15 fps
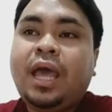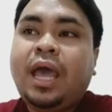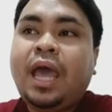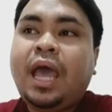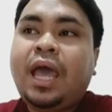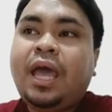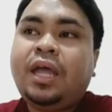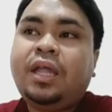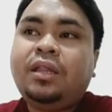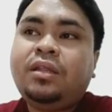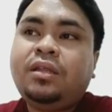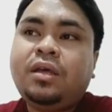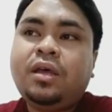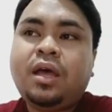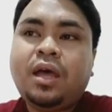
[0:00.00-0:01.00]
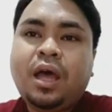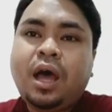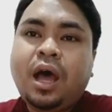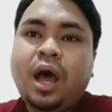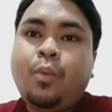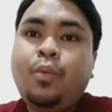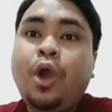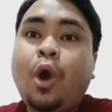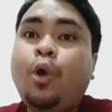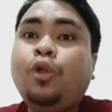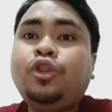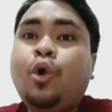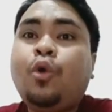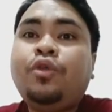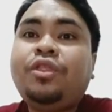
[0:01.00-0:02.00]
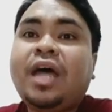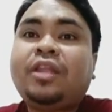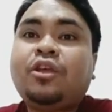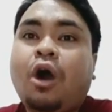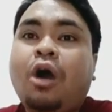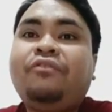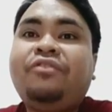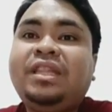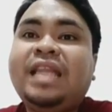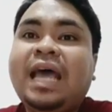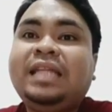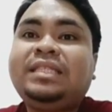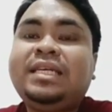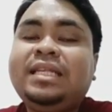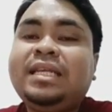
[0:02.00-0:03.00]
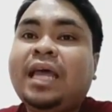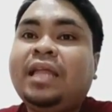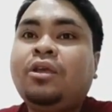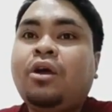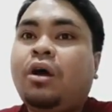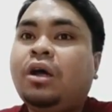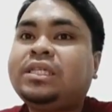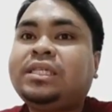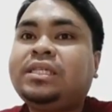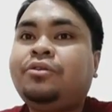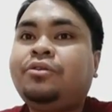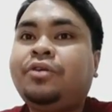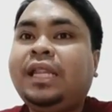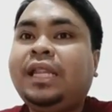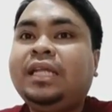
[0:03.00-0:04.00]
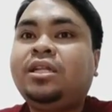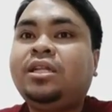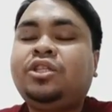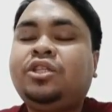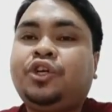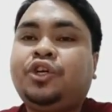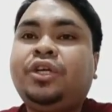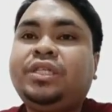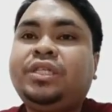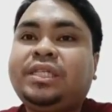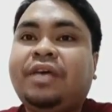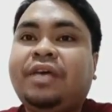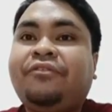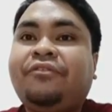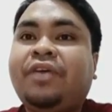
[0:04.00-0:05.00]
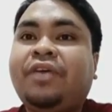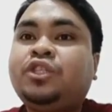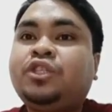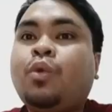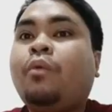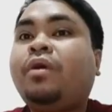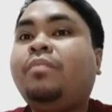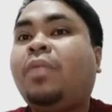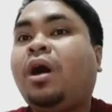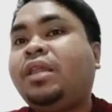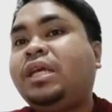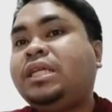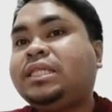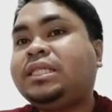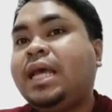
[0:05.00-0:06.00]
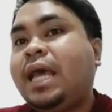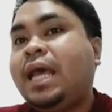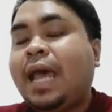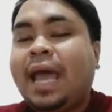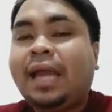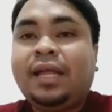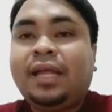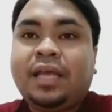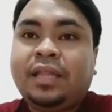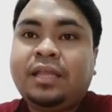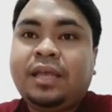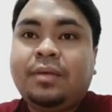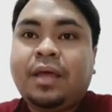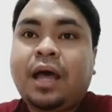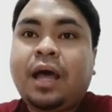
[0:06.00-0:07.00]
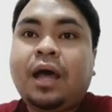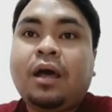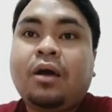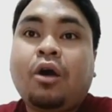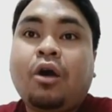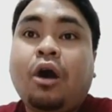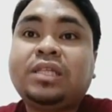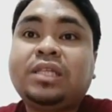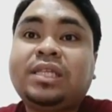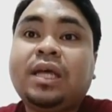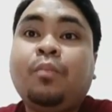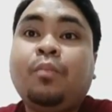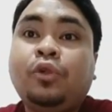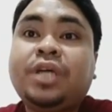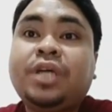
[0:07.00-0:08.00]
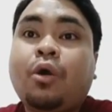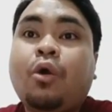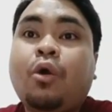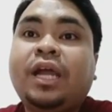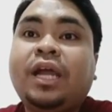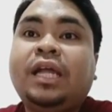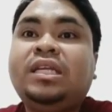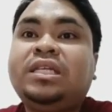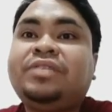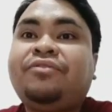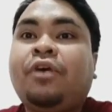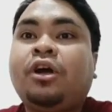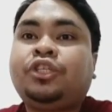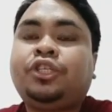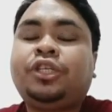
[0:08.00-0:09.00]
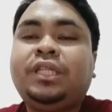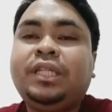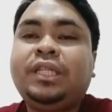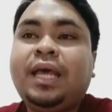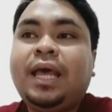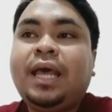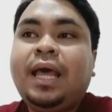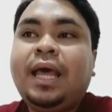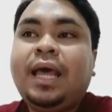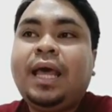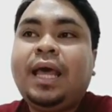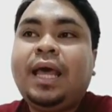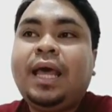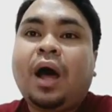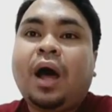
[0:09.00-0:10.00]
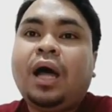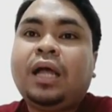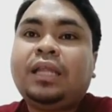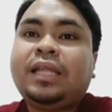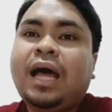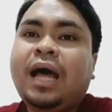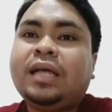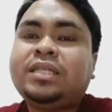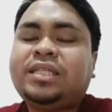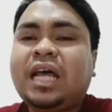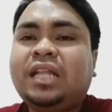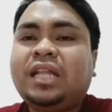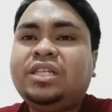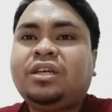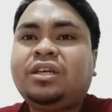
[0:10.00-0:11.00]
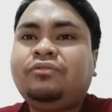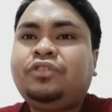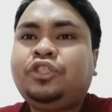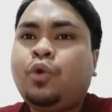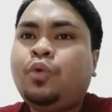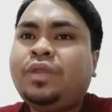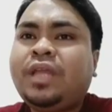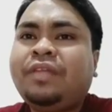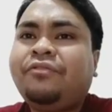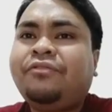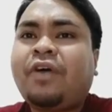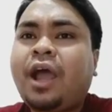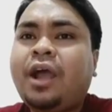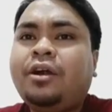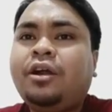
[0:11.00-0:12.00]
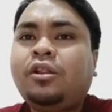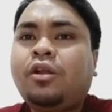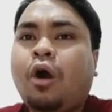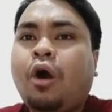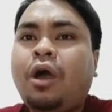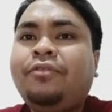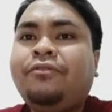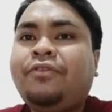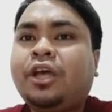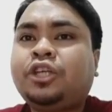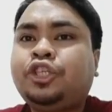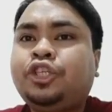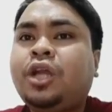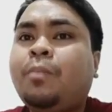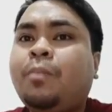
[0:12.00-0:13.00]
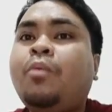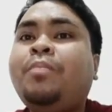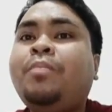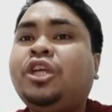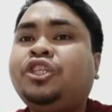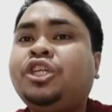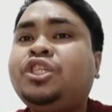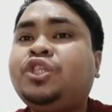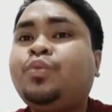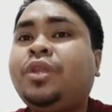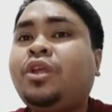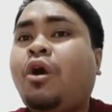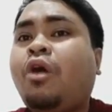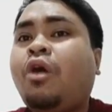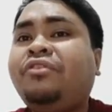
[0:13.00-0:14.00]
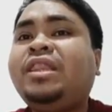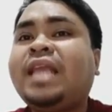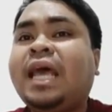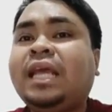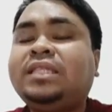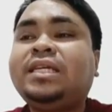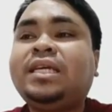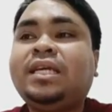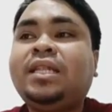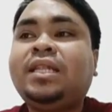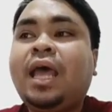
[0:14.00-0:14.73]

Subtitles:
And we all know that COVID-19 can cause really deleterious effect to our bodies, and that can cause a multi-organ dysfunction. But studies have shown that viral co-infection among patients with COVID-19